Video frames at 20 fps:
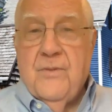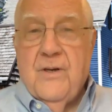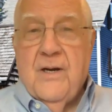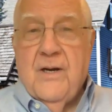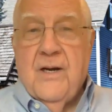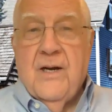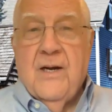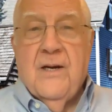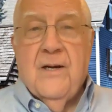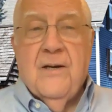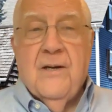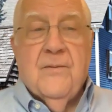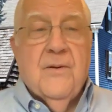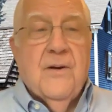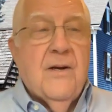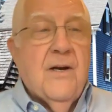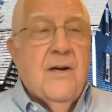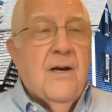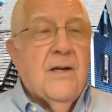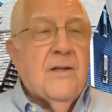uh,
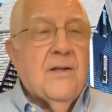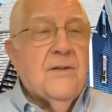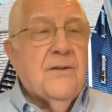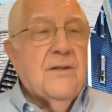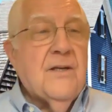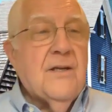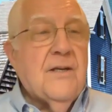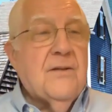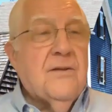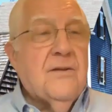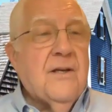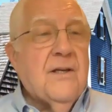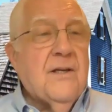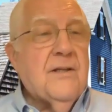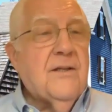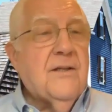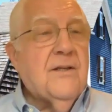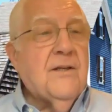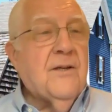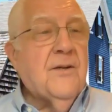I think that
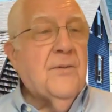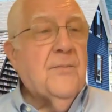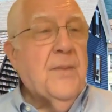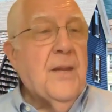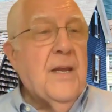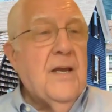uh,